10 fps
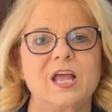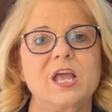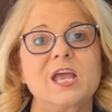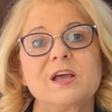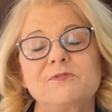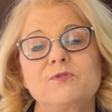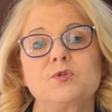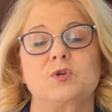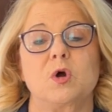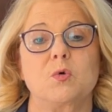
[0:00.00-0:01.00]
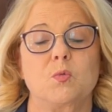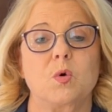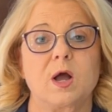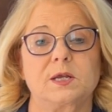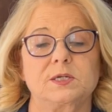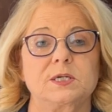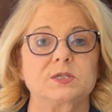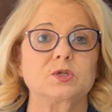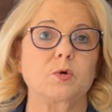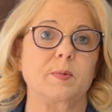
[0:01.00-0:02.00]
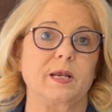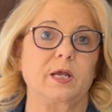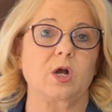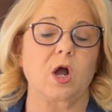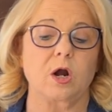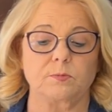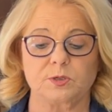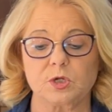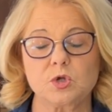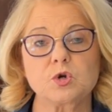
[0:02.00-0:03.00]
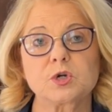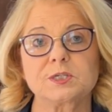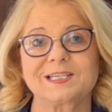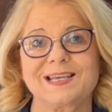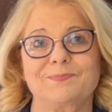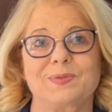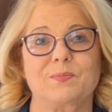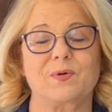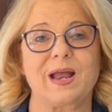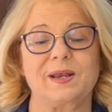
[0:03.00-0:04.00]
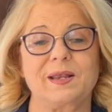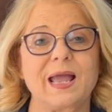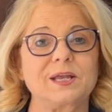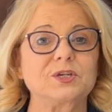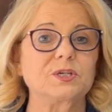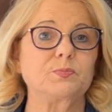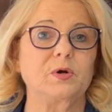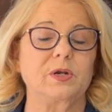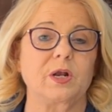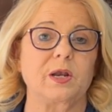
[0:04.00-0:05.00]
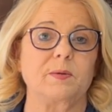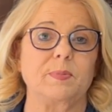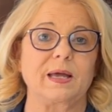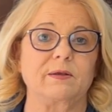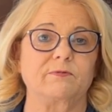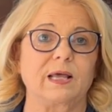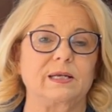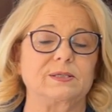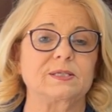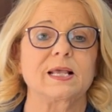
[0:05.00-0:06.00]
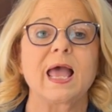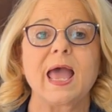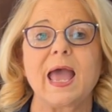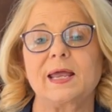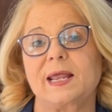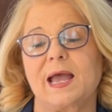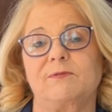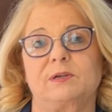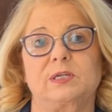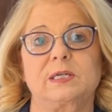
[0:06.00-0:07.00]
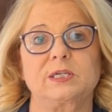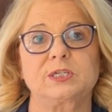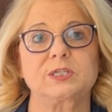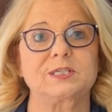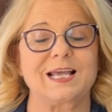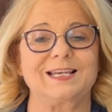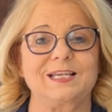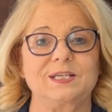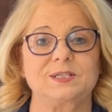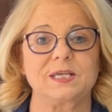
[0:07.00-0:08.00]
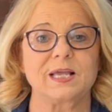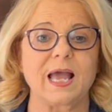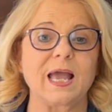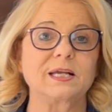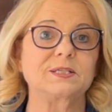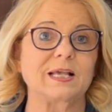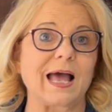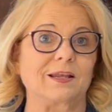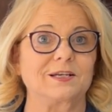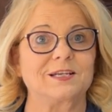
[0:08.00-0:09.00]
If you don't want so many carbs, you could skip the bread and just put it on a bed of lettuce and have a delicious and easy egg salad.